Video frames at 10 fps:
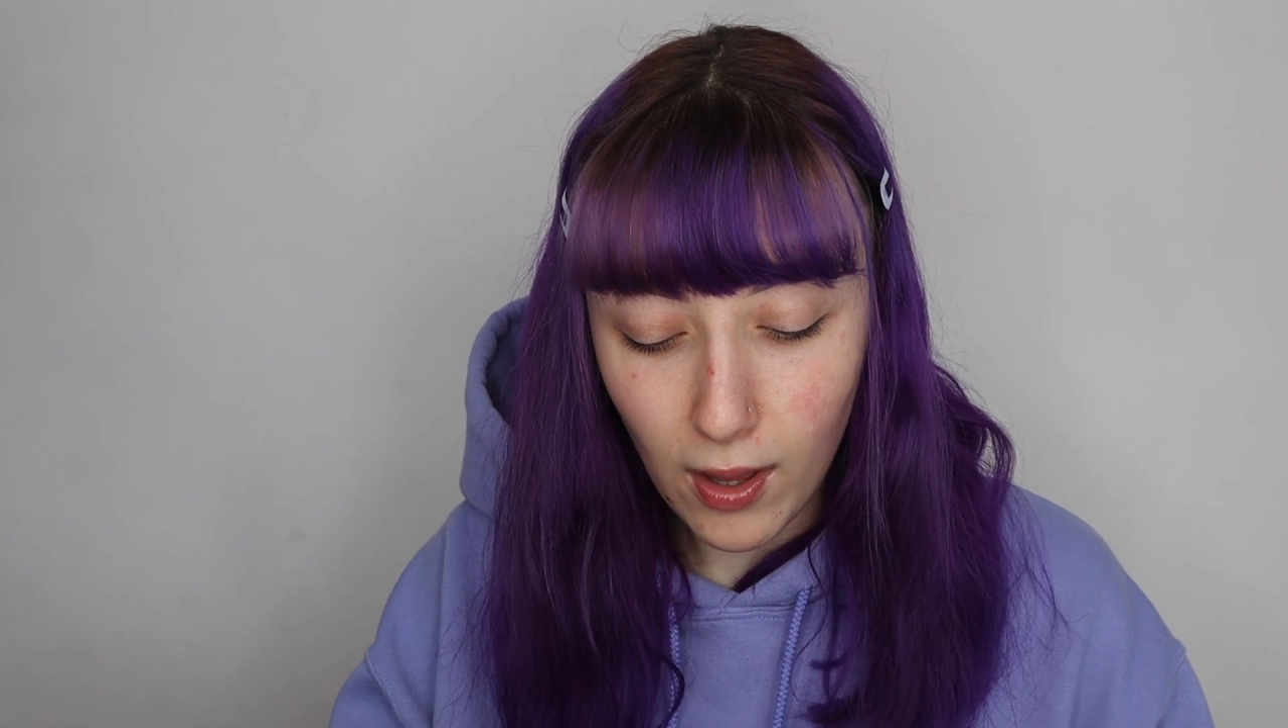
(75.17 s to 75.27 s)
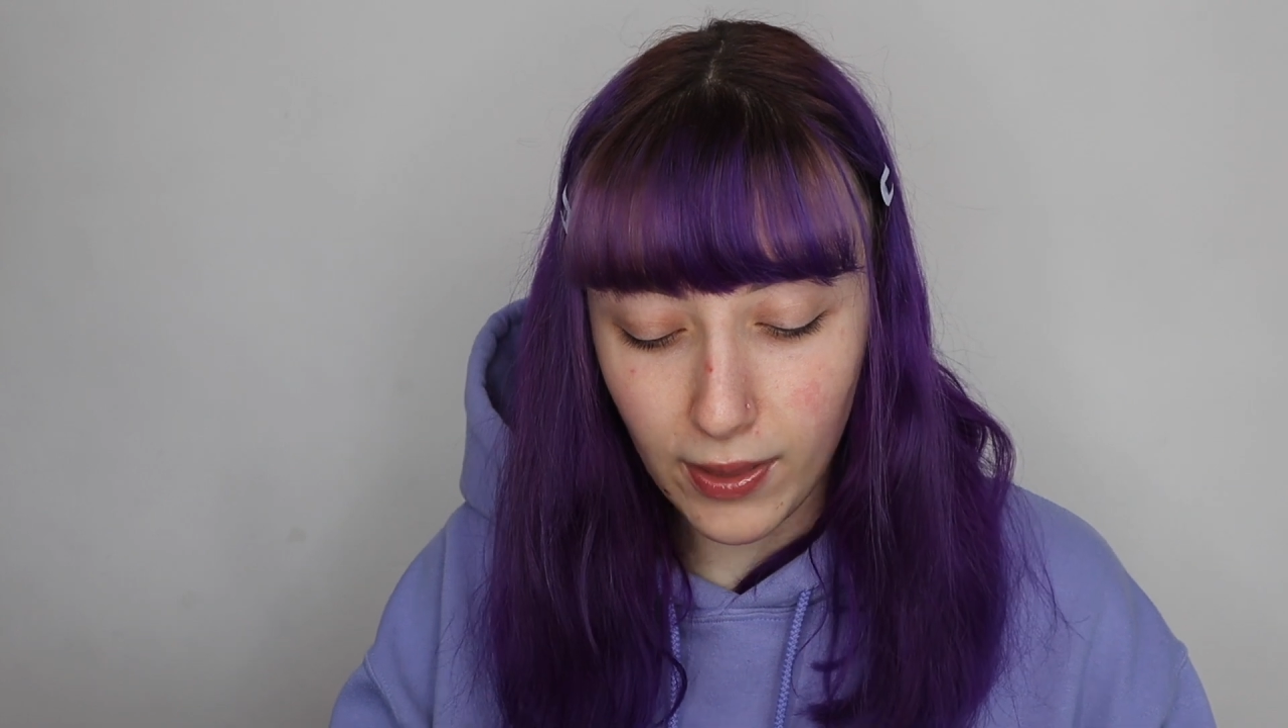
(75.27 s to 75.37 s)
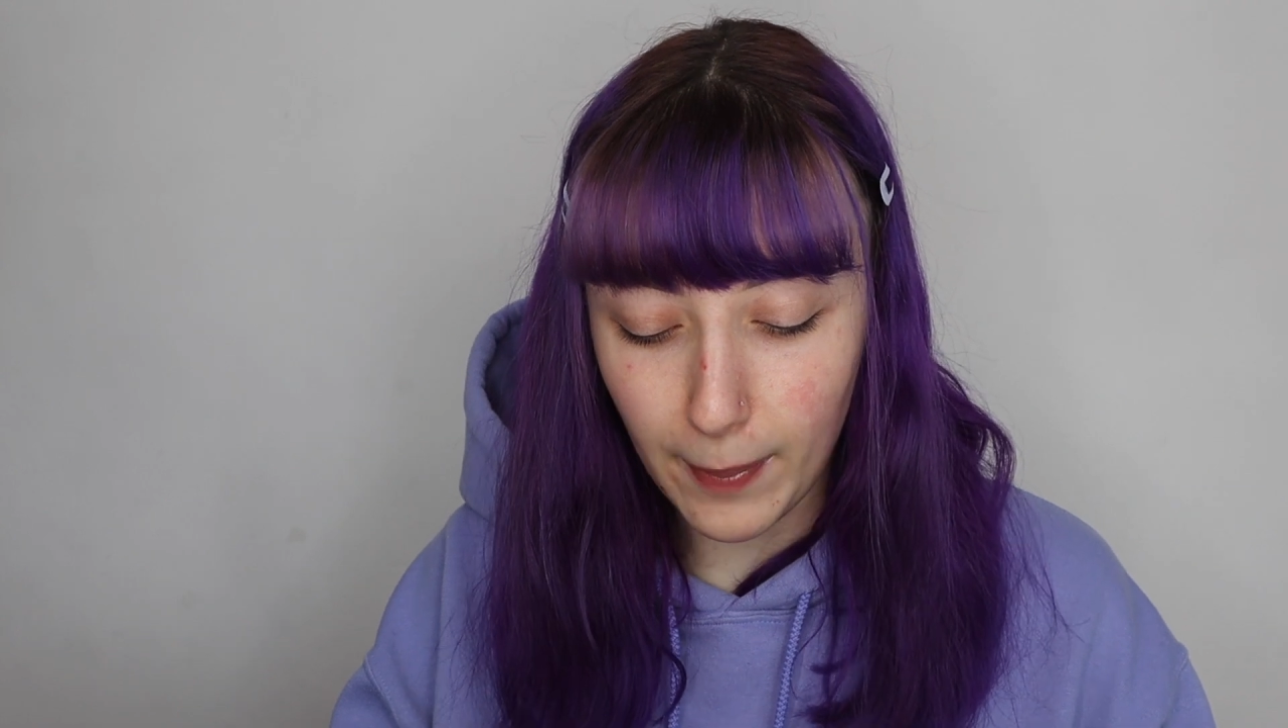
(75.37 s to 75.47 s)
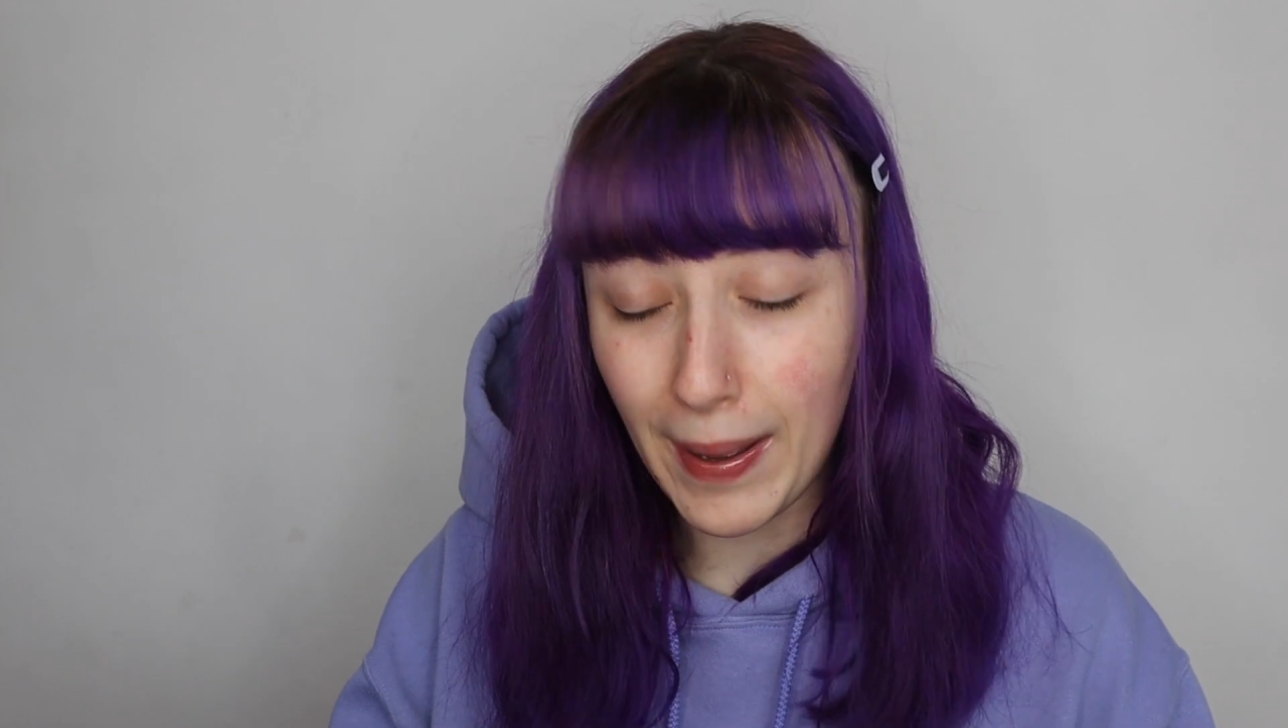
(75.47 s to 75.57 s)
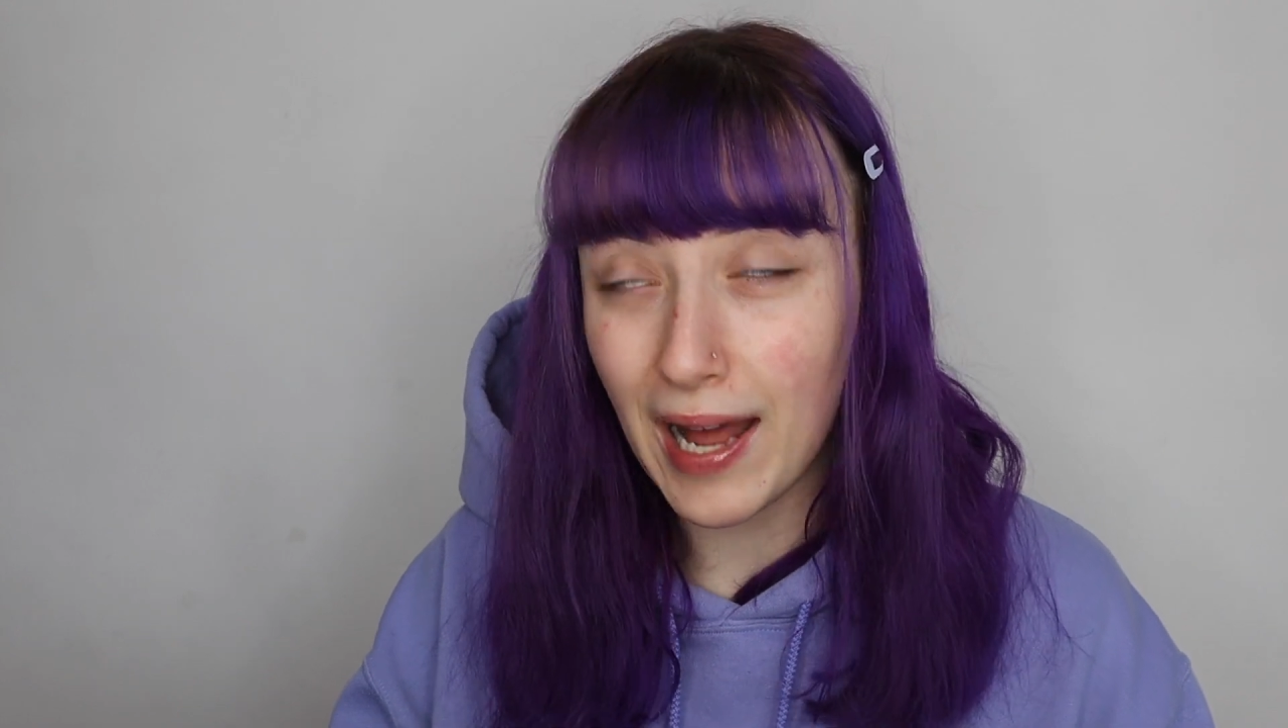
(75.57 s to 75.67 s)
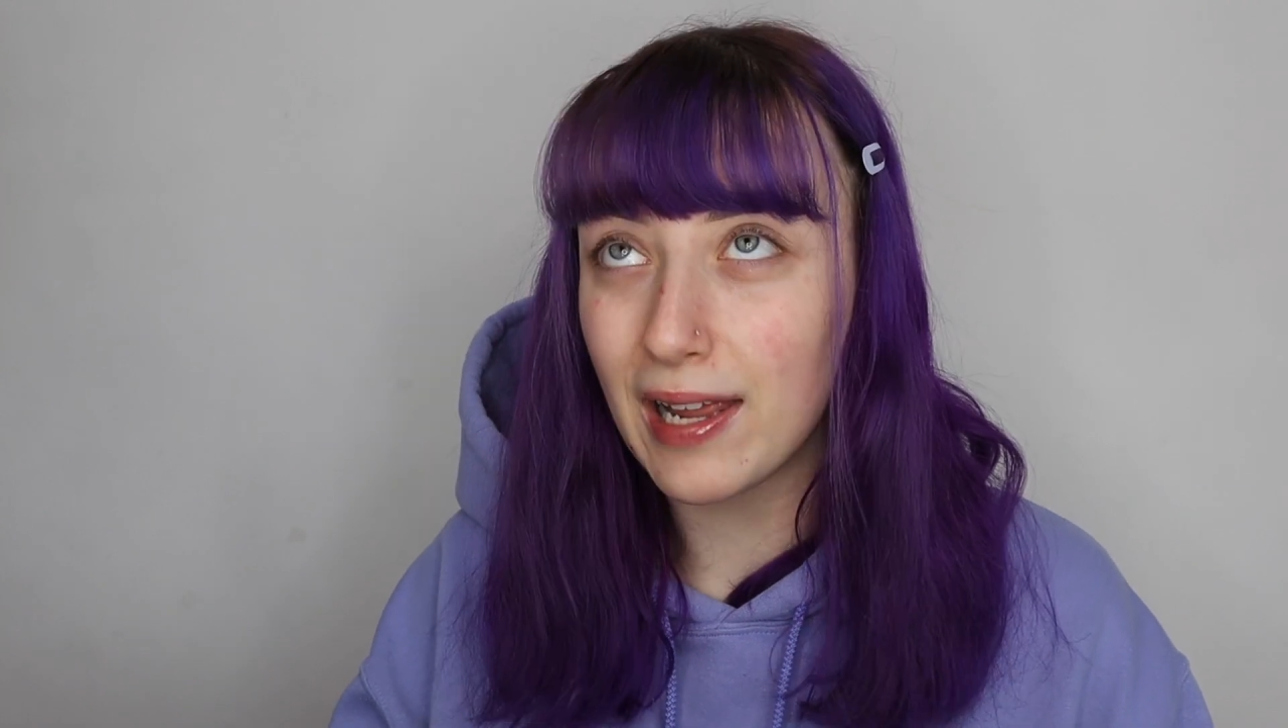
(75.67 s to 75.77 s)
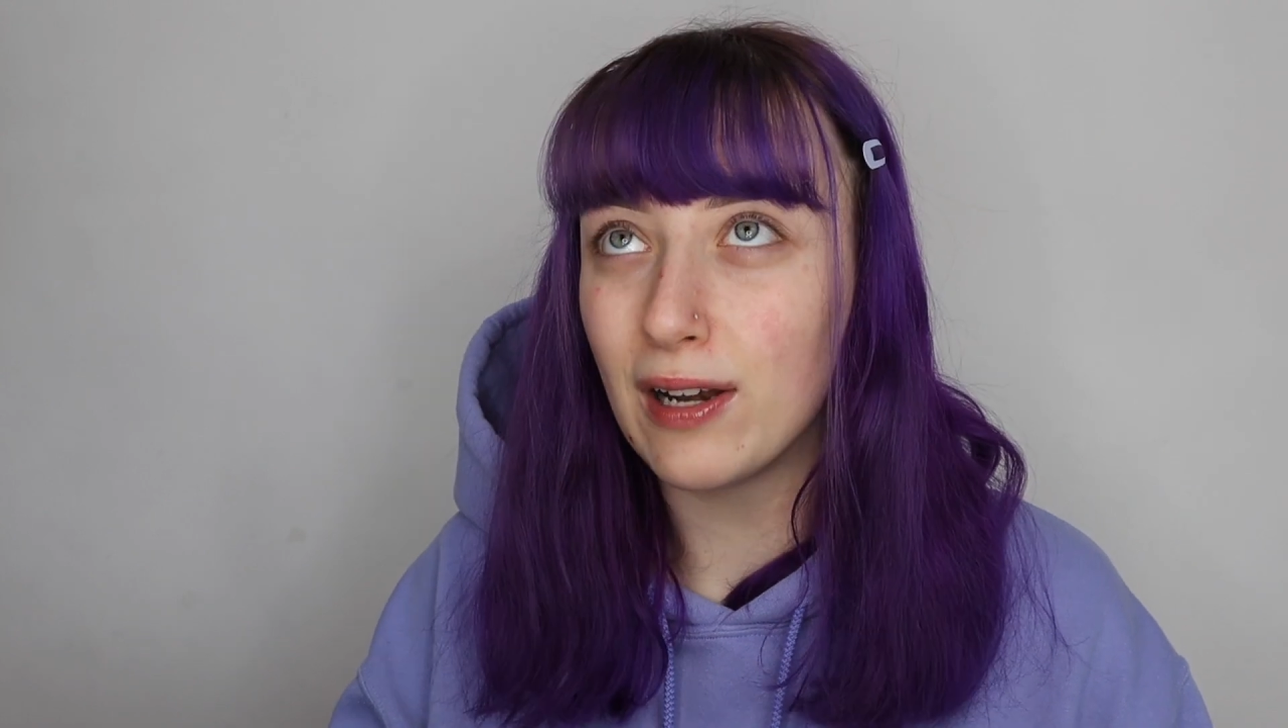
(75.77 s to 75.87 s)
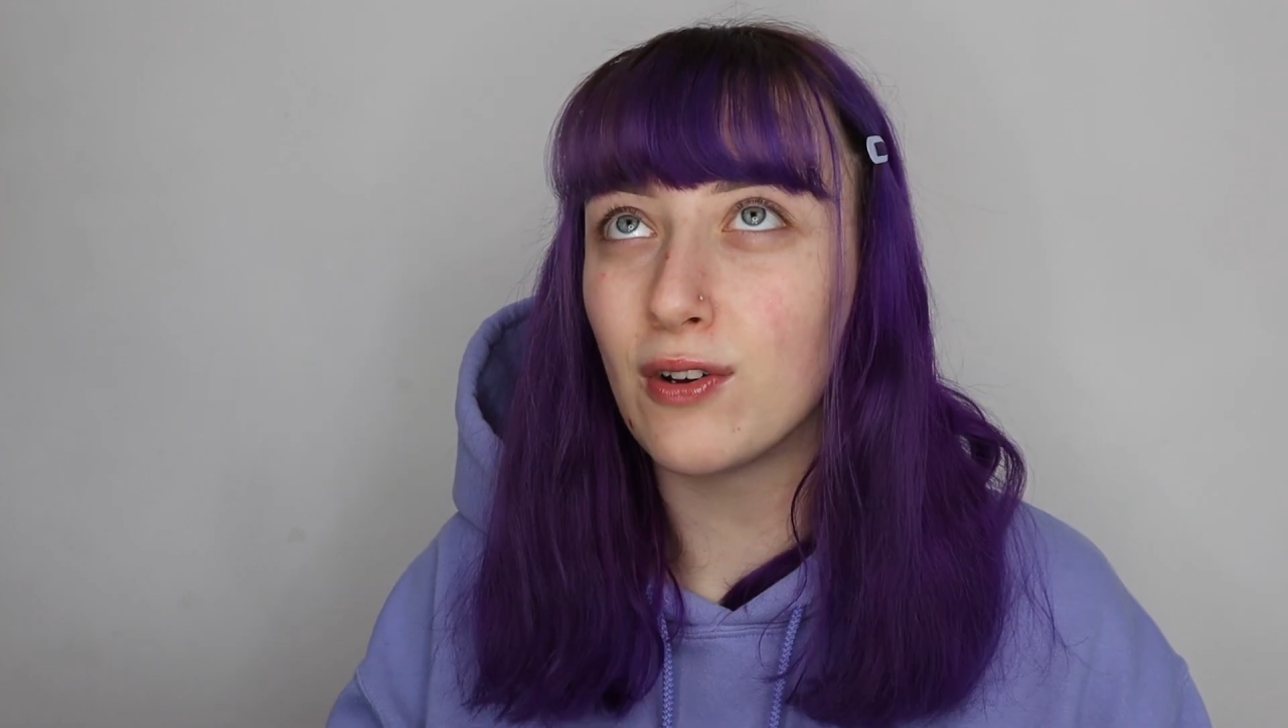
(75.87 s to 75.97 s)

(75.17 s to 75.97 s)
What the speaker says: The palette